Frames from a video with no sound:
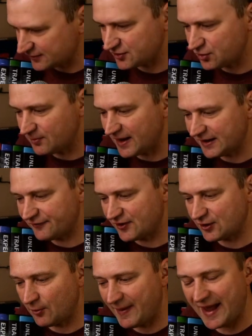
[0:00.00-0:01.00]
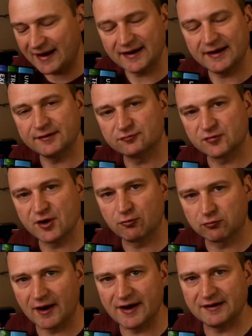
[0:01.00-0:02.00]
you mind if I go back in and
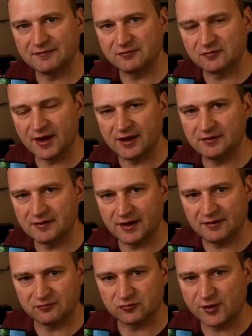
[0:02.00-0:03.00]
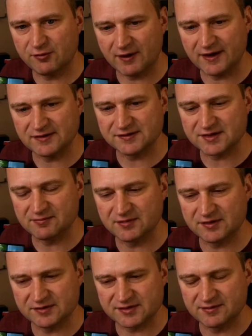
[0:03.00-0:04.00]
rewrite and rewrite some
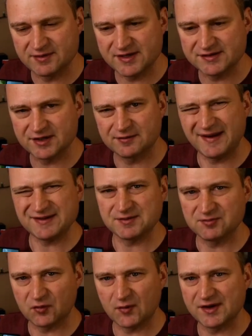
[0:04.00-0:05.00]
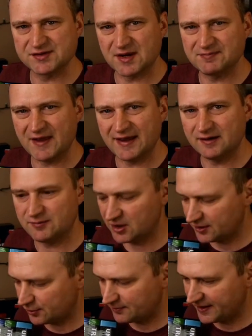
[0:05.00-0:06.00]
of these here, make some tweaks, update them a
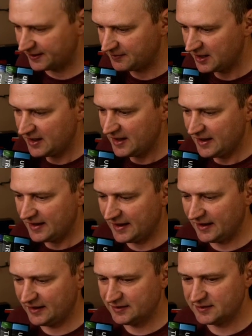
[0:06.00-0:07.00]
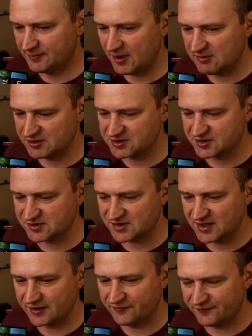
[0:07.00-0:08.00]
little bit? And the publisher's
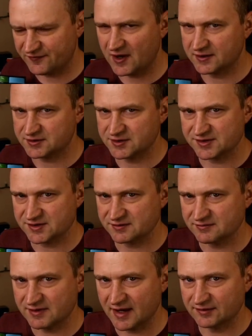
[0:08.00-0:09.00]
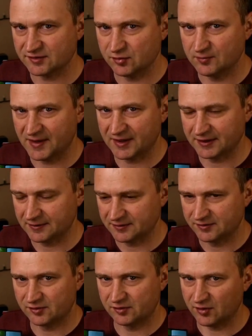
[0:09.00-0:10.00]
like, fine, just not too many.
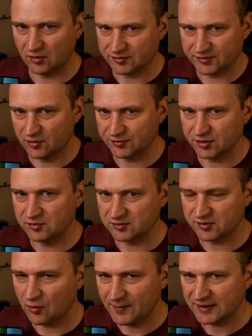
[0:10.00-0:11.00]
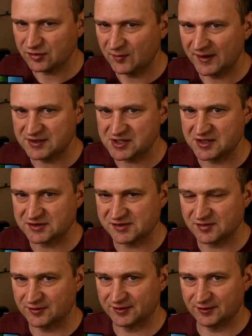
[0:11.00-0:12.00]
Don't make too many
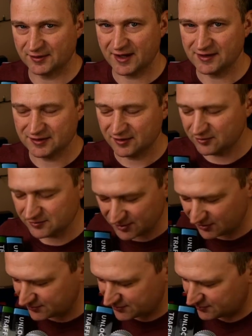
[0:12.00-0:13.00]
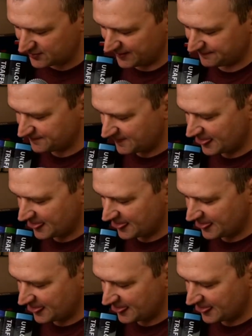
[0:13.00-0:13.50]
changes on it, okay? You don't do that.